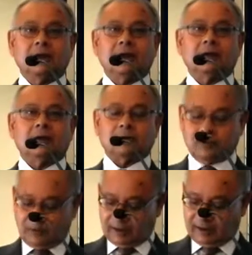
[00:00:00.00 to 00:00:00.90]
and not
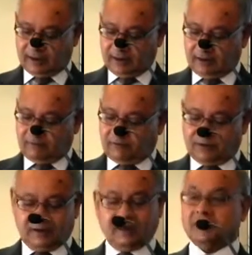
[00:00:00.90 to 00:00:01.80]
only for
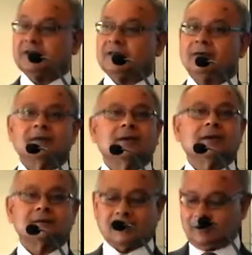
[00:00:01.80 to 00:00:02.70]
the Asian
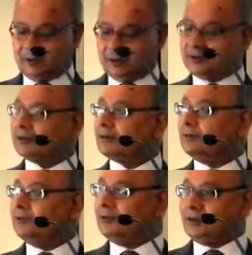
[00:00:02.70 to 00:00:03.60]
and South Asian
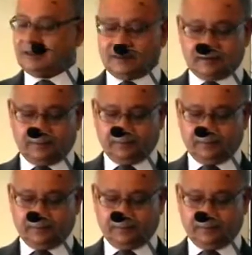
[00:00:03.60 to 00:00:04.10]
communities.